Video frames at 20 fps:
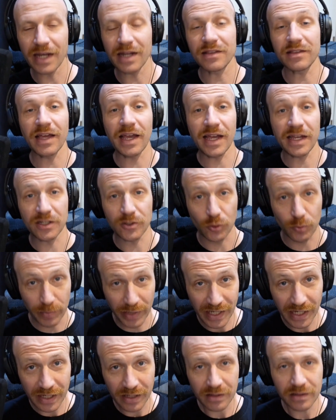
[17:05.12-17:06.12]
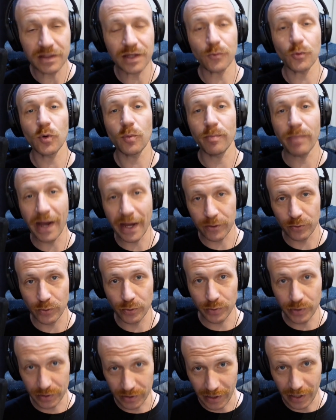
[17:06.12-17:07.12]
at the annual meeting that were battery
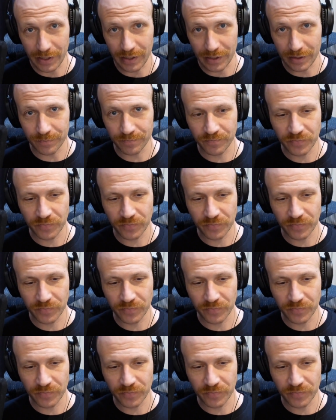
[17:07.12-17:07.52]
related.